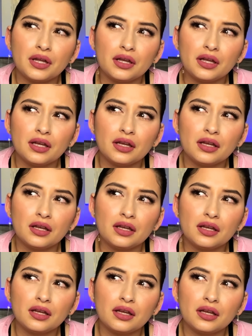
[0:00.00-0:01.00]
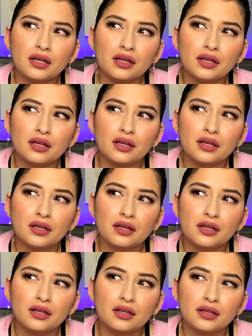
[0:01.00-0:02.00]

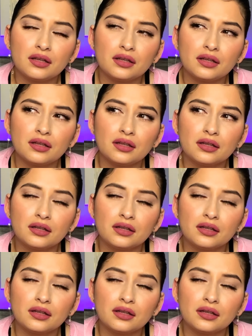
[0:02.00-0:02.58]
Nothing is said.